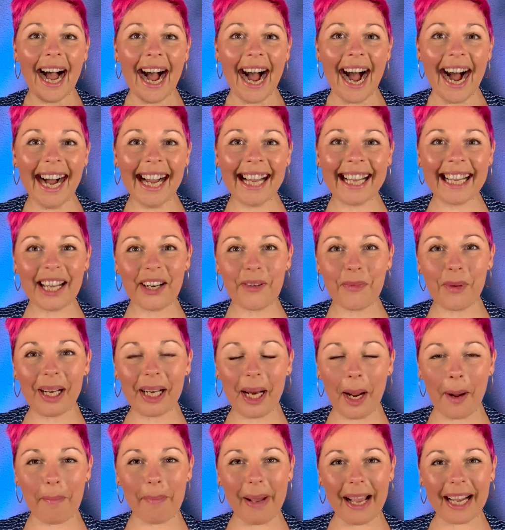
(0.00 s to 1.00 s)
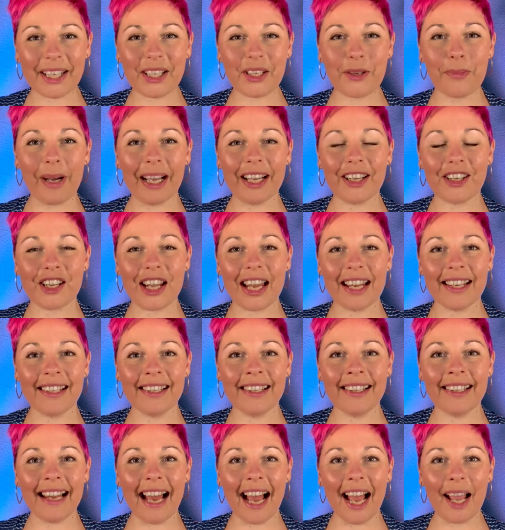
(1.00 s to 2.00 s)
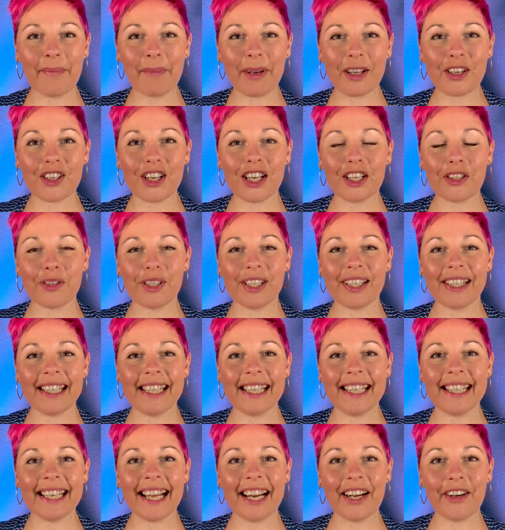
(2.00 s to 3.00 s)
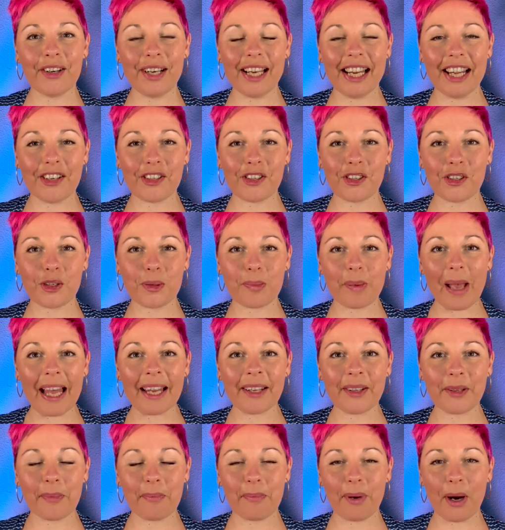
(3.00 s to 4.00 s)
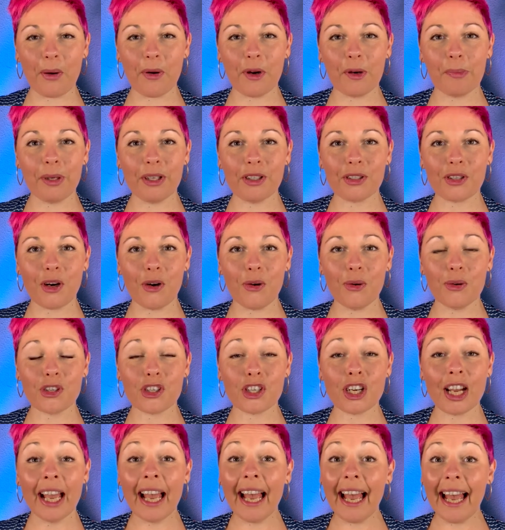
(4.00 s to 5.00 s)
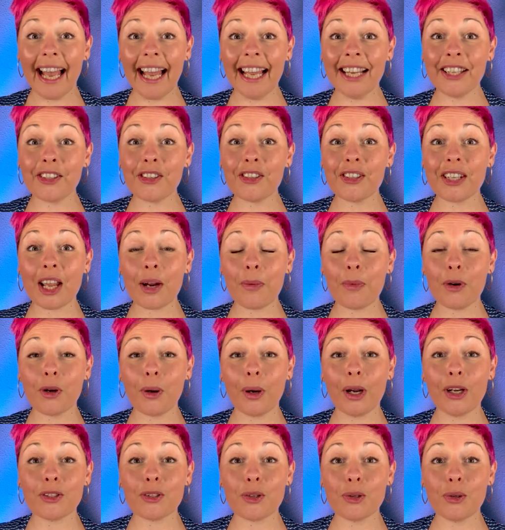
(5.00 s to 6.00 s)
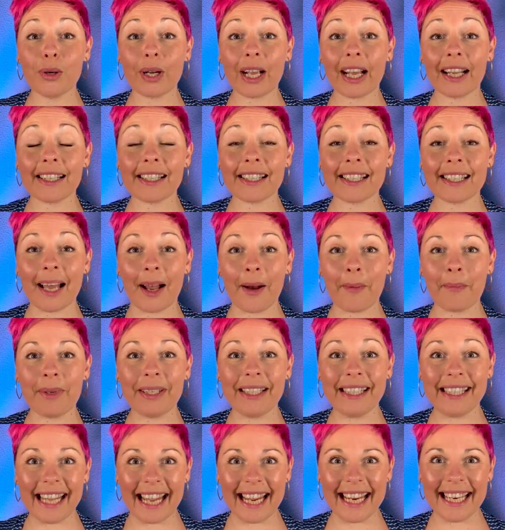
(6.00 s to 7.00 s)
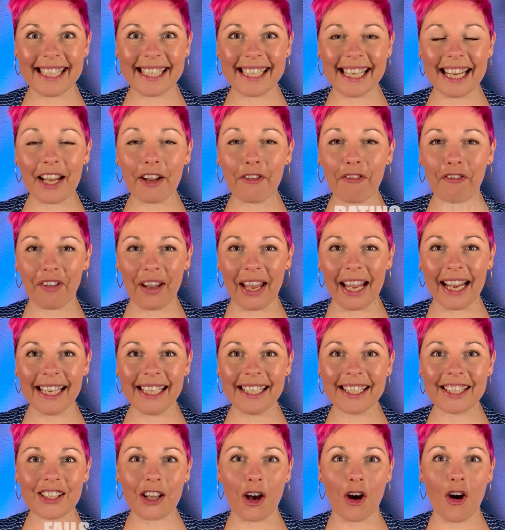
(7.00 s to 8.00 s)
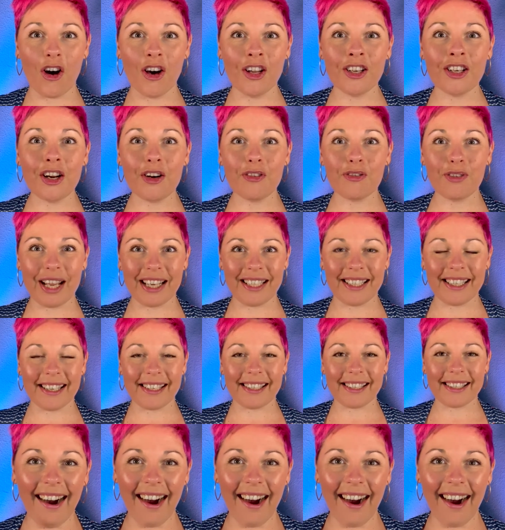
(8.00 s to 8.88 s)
Hi and welcome back to my channel. I'm Angèle Cristina, a relationship and empowerment coach, and today we're going to look at some dating fails on Reddit.